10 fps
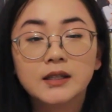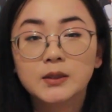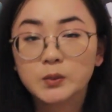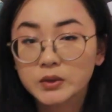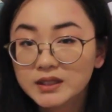a
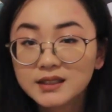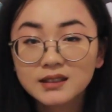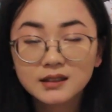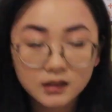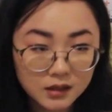
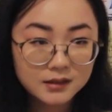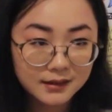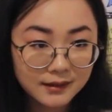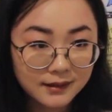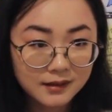pretty long
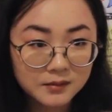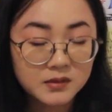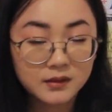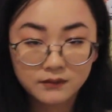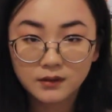time
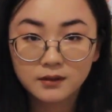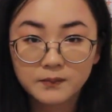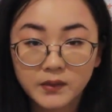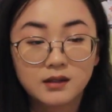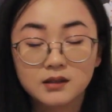to
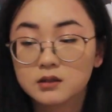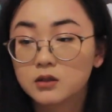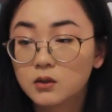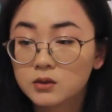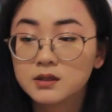film, and it's
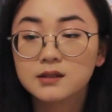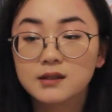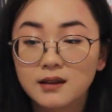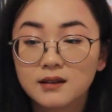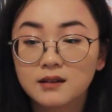going to
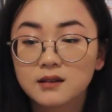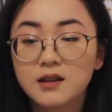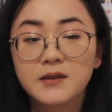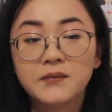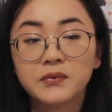take
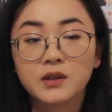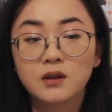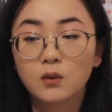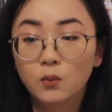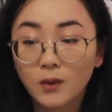
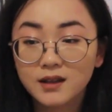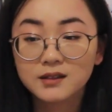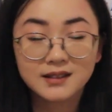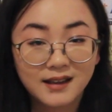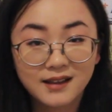a while
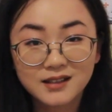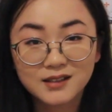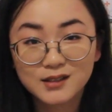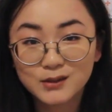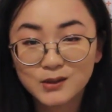
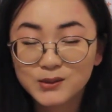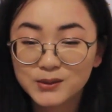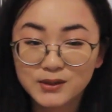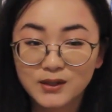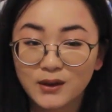edit too.
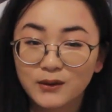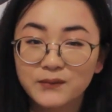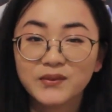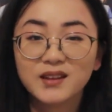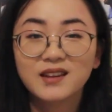So
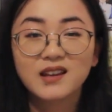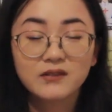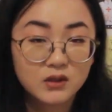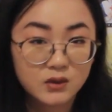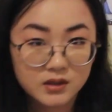
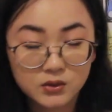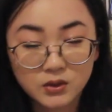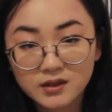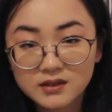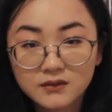if you
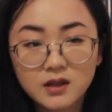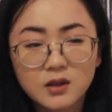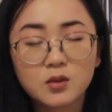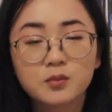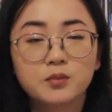enjoy this
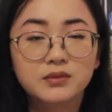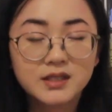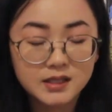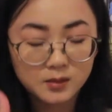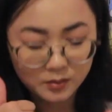video,
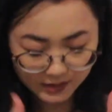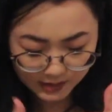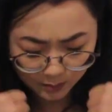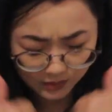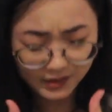please,
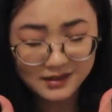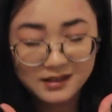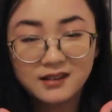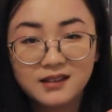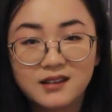please,
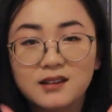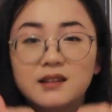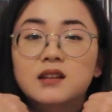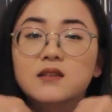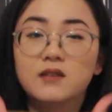please
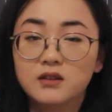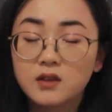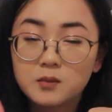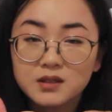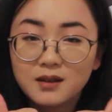give it a
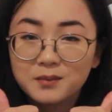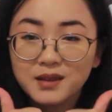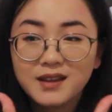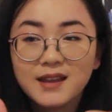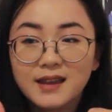thumbs up
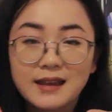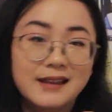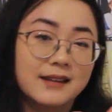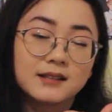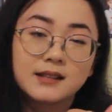
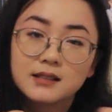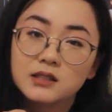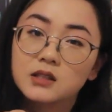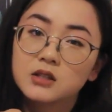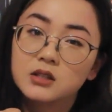and
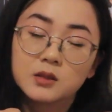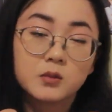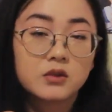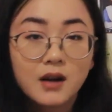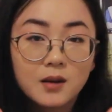consider
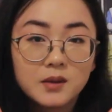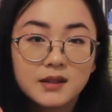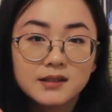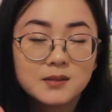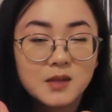
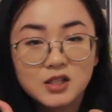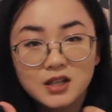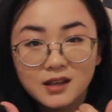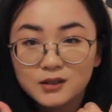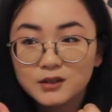subscribing to my
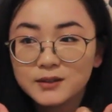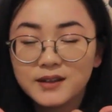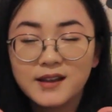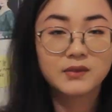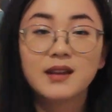channel.
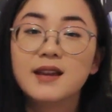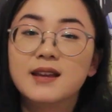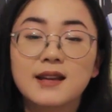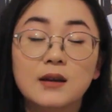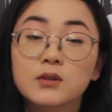
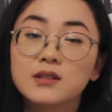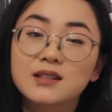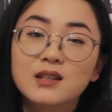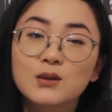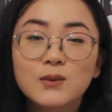And I will
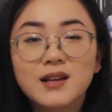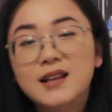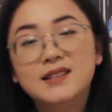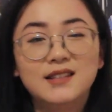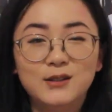see you when I
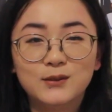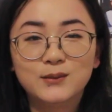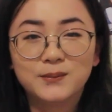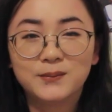see you.